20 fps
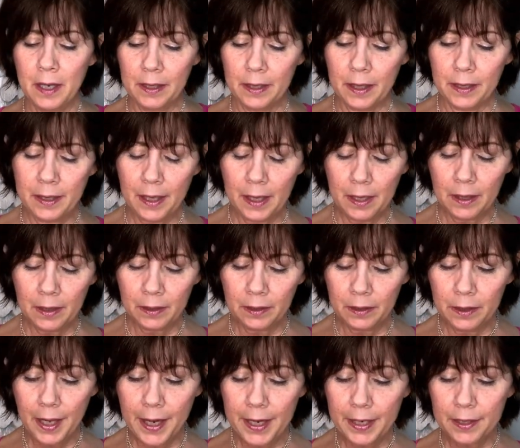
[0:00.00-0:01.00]
that that
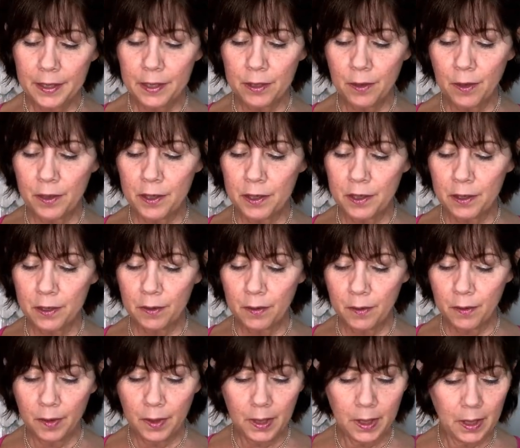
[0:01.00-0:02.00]
light starts to
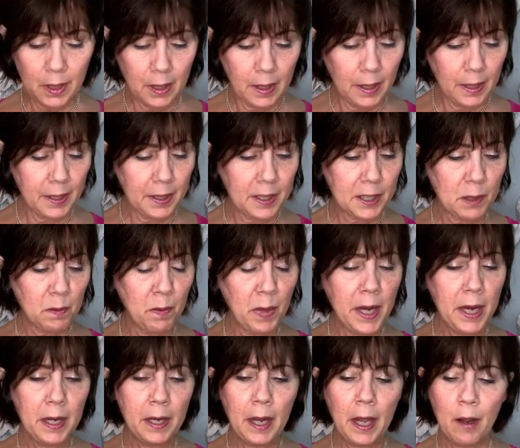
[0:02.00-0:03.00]

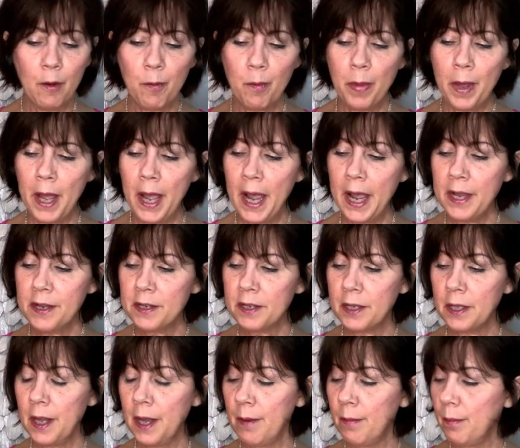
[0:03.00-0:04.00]
expand out past
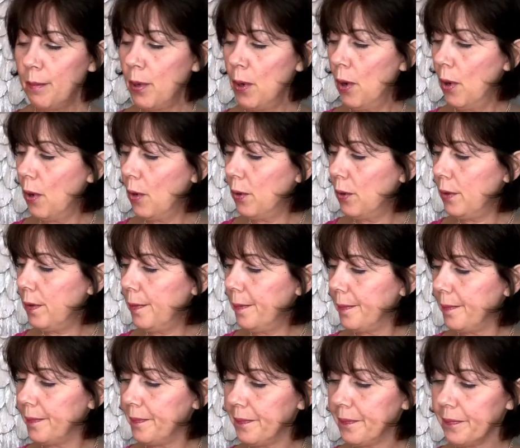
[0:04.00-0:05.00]
that pole,
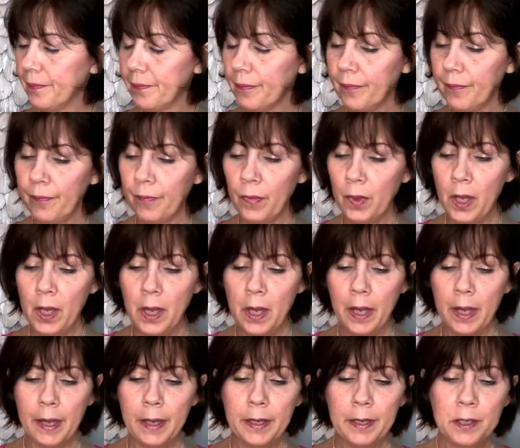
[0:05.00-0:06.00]

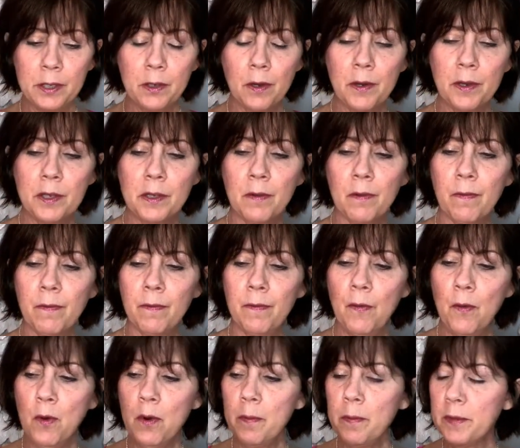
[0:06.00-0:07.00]
and it starts to
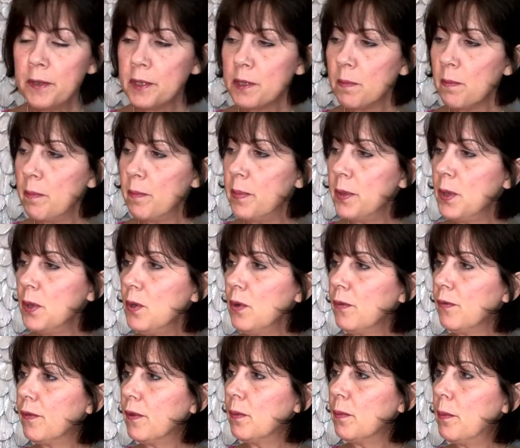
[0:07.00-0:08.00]
form this
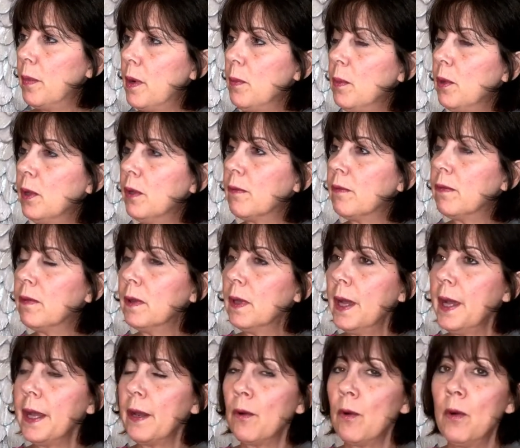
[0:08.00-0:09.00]
beautiful bubble of
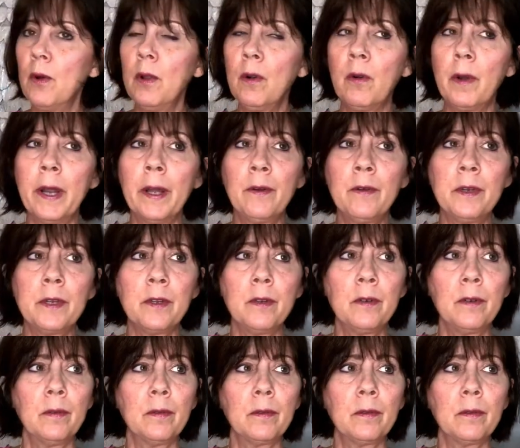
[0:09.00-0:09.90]
light all around you.